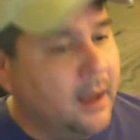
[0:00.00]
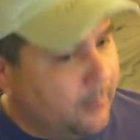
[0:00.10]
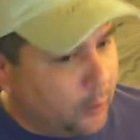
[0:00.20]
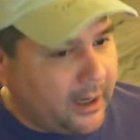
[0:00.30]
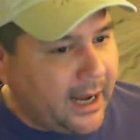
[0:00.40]

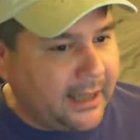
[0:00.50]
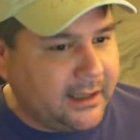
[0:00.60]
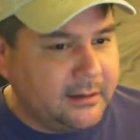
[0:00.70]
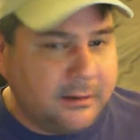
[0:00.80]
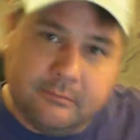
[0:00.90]
I'm on an
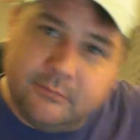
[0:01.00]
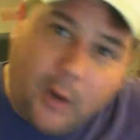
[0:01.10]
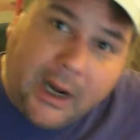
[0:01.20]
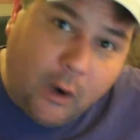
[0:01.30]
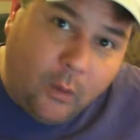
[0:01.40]
island, so
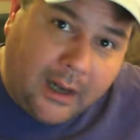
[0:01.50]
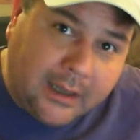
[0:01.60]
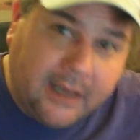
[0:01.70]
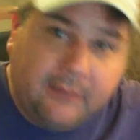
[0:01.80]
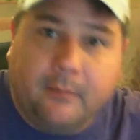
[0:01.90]
I know where I
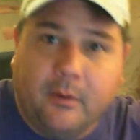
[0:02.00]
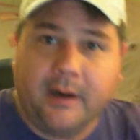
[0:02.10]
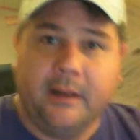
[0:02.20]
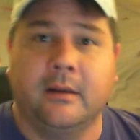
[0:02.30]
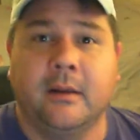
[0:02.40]
live. I'm
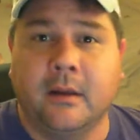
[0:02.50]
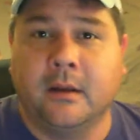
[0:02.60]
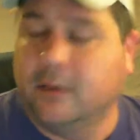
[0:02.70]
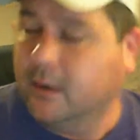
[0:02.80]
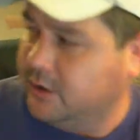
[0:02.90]
ready
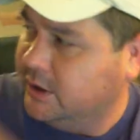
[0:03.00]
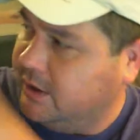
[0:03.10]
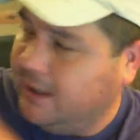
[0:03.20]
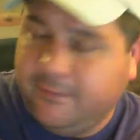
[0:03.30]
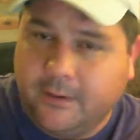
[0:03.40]
to
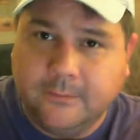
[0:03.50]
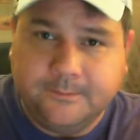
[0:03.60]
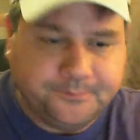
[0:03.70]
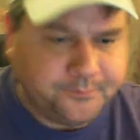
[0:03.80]
GTFO.